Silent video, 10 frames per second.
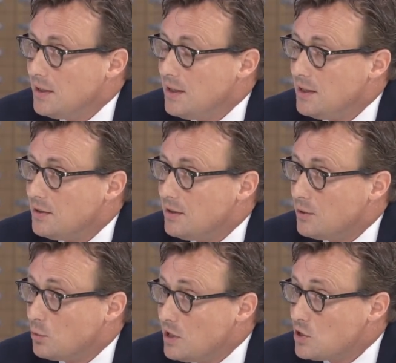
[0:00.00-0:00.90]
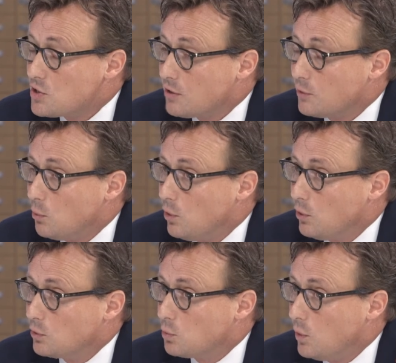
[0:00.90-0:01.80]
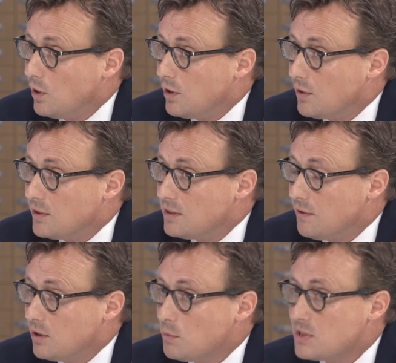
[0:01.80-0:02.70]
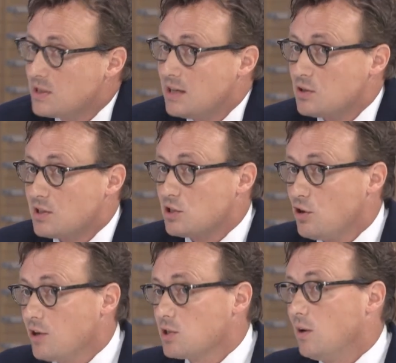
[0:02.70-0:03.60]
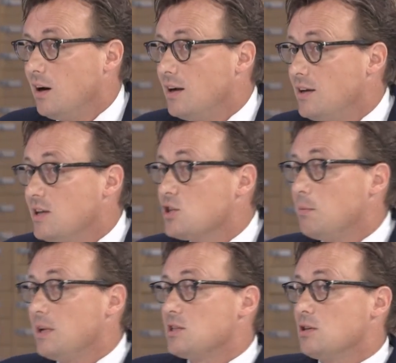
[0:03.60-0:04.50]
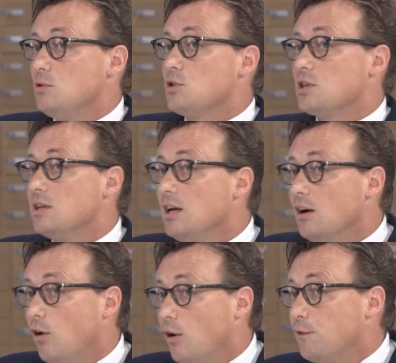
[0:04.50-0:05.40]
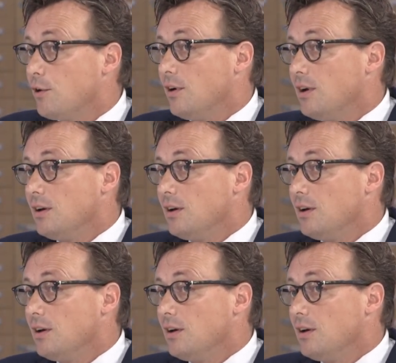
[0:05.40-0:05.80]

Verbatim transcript: In, in regions of the world where the development status is not so high, nature-based solution offer